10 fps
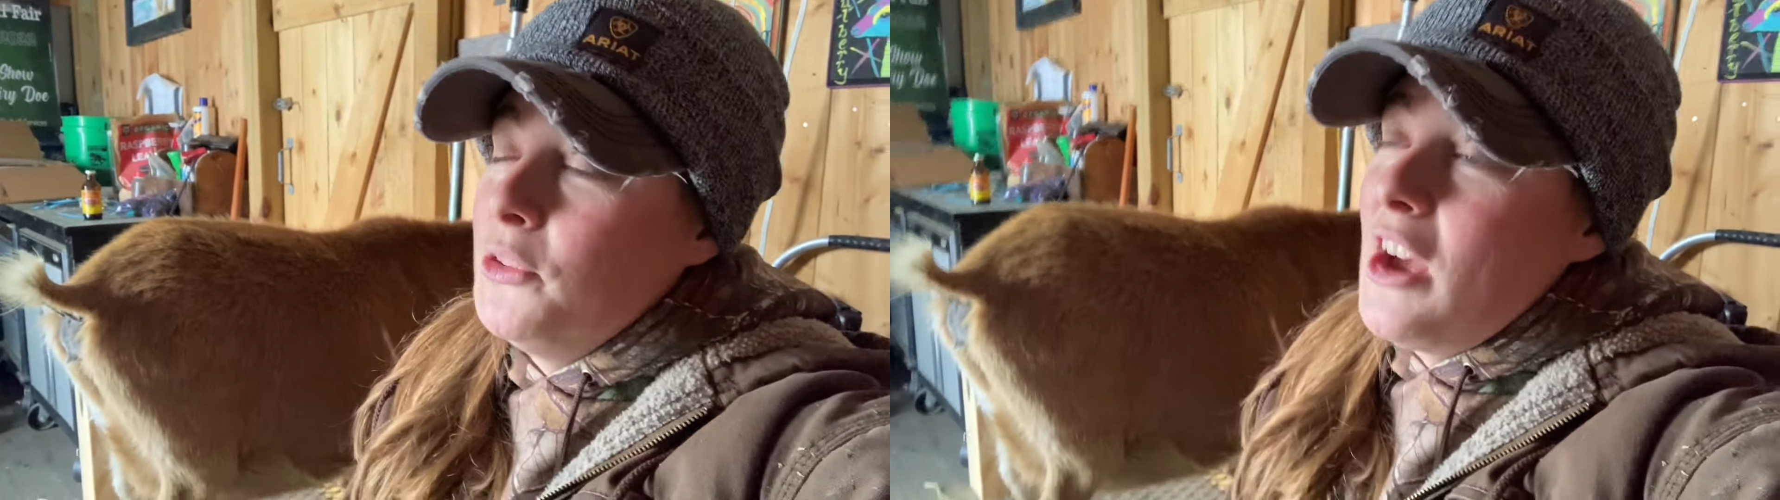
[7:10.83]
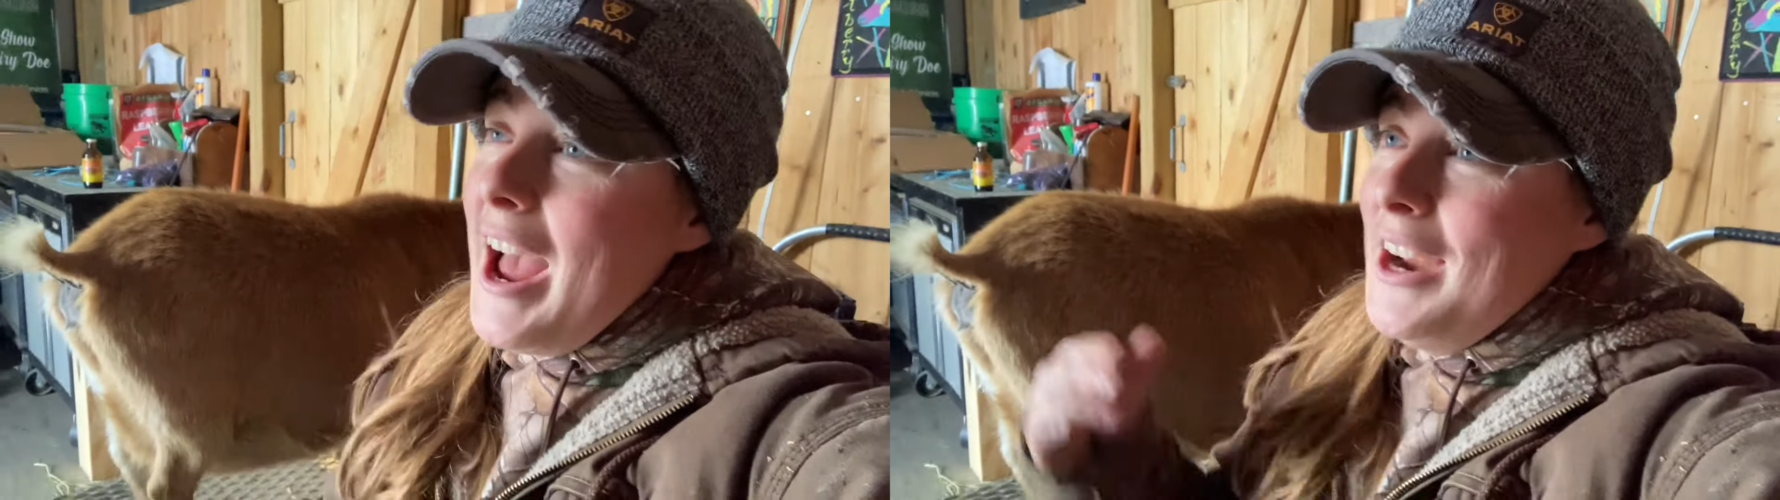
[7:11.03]

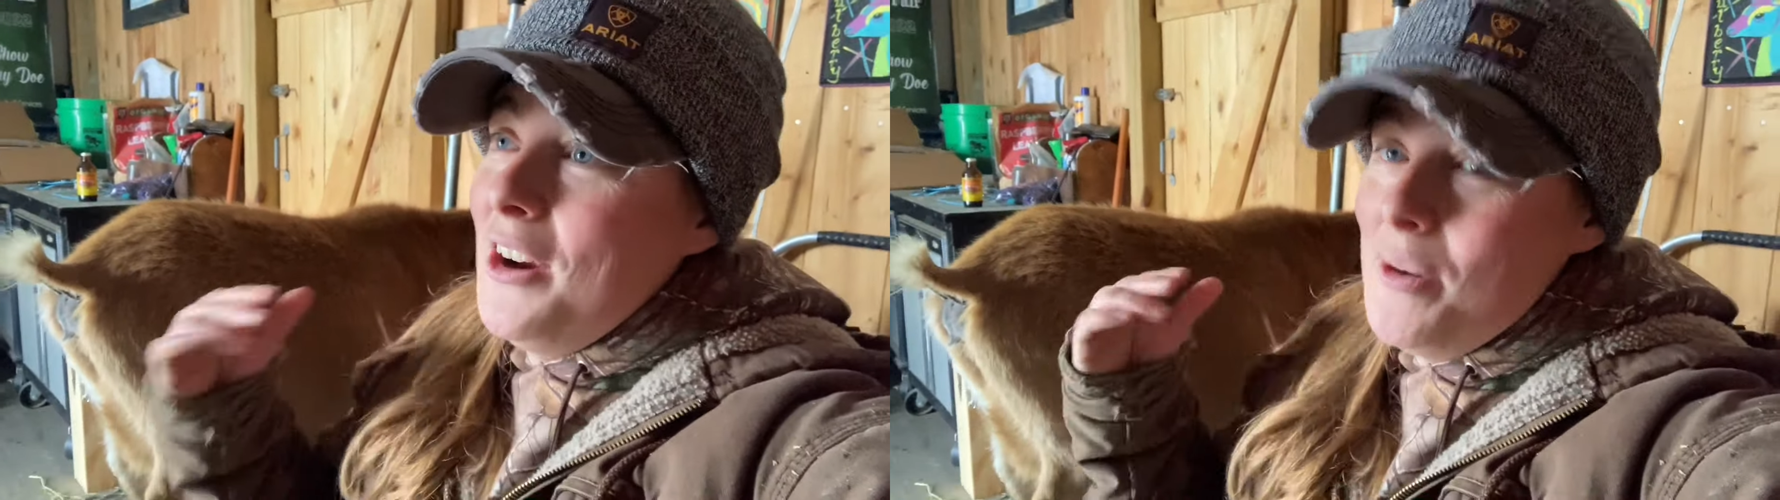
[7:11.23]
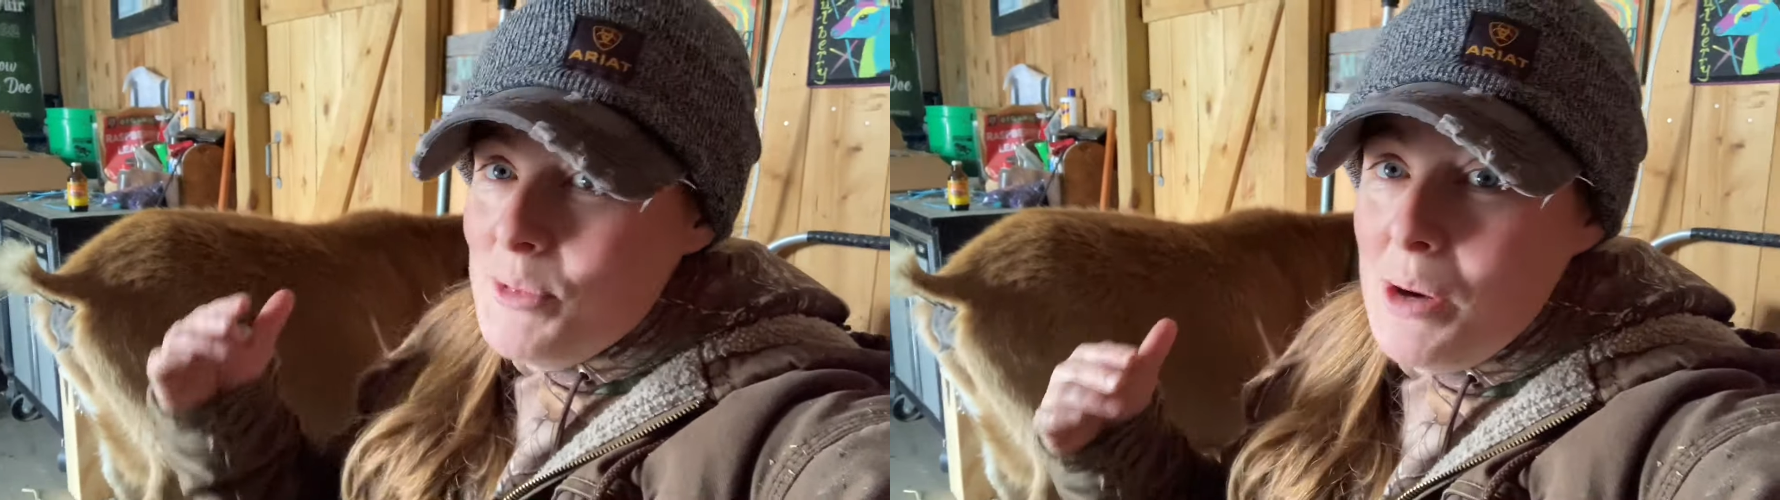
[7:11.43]
higher
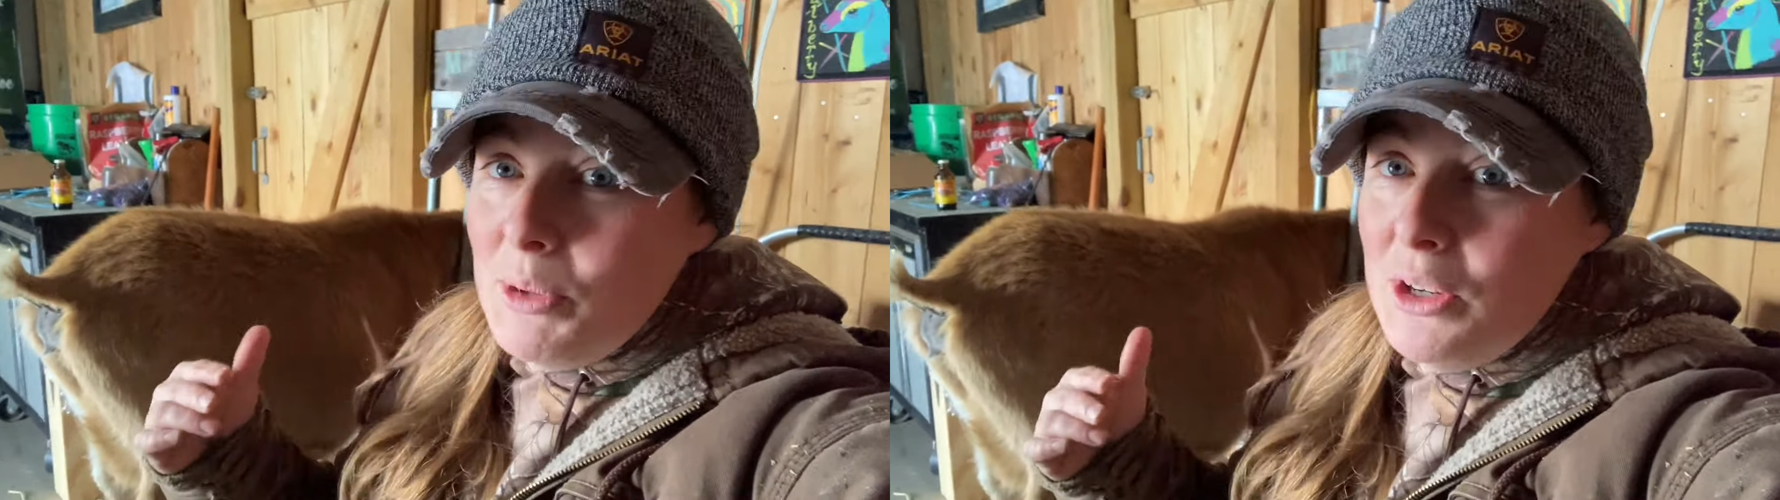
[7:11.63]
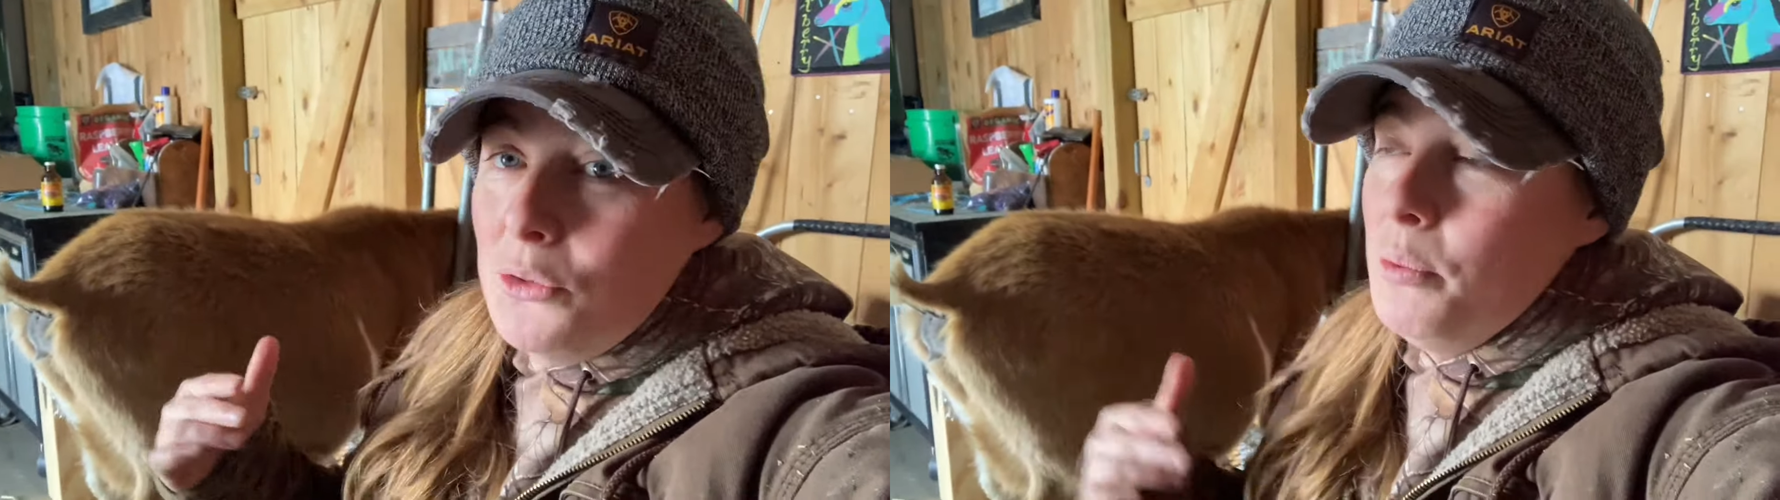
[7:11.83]
up
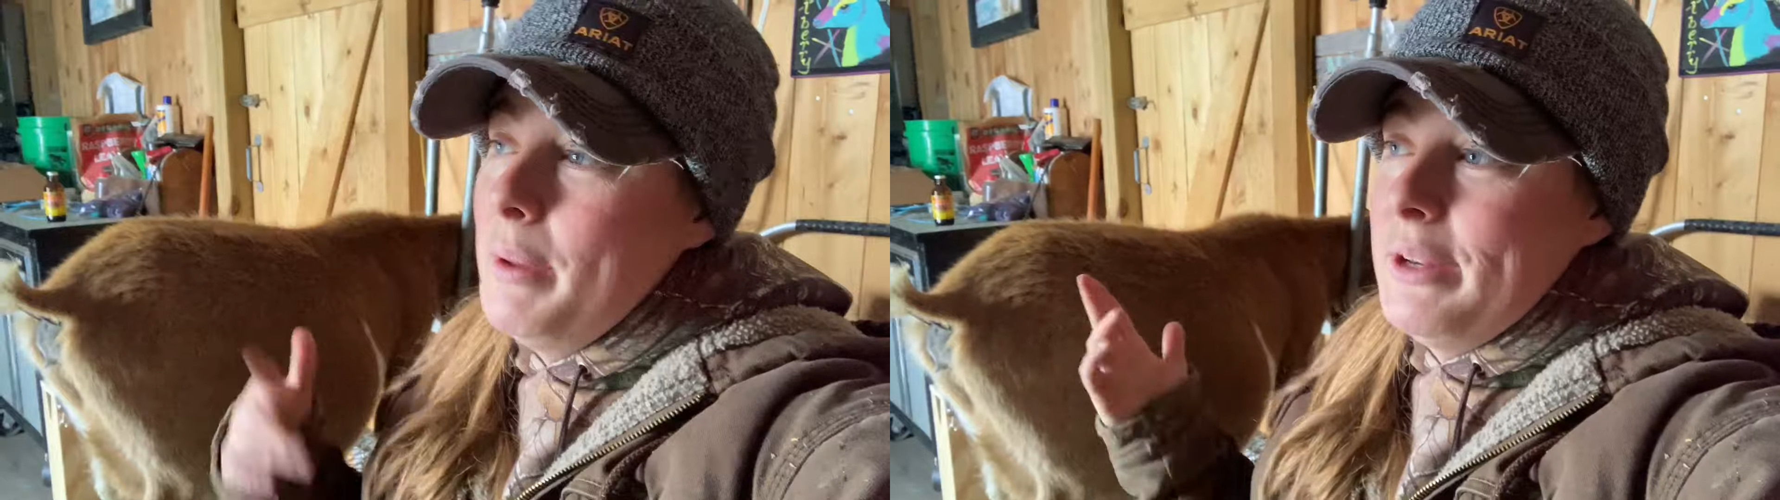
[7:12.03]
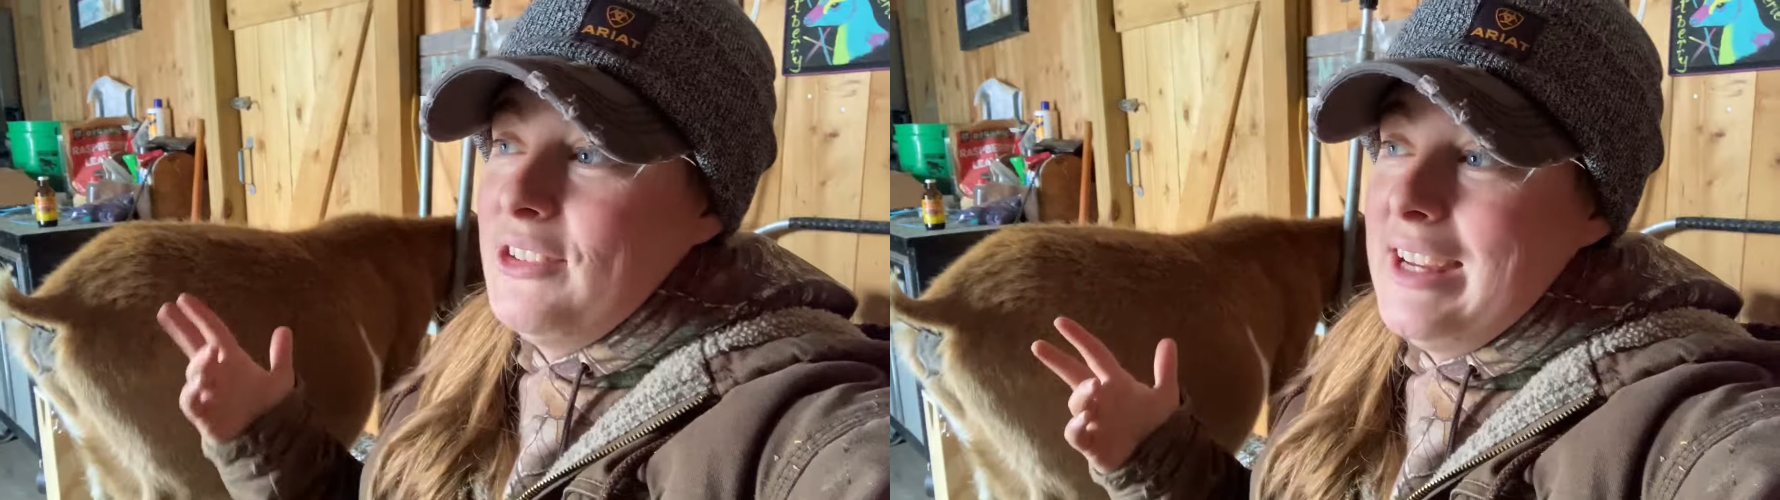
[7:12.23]
numbers, we'll be able
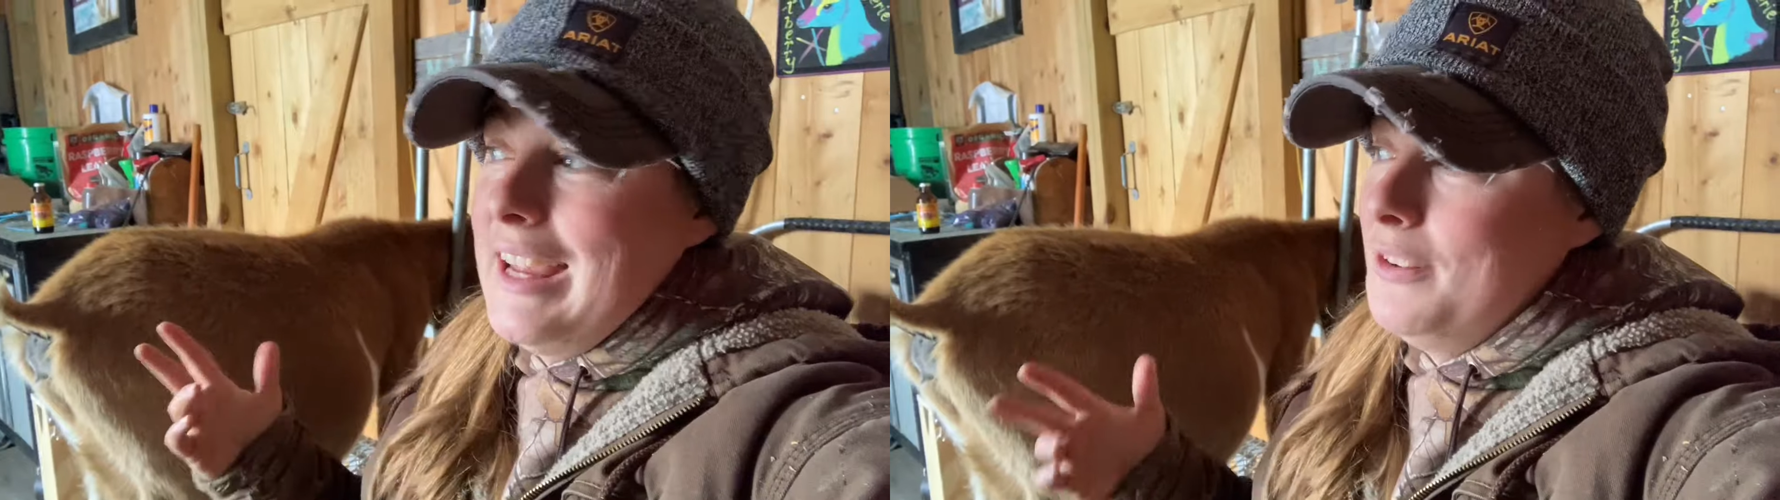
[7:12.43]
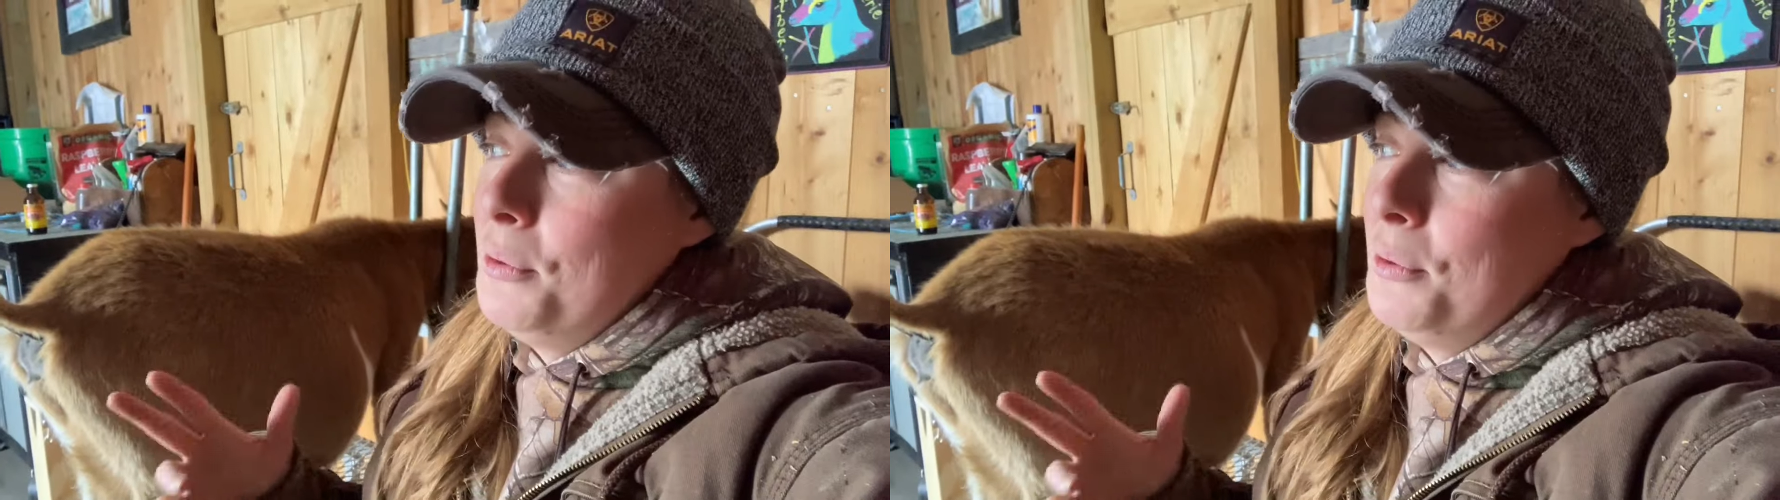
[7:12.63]
to see kids,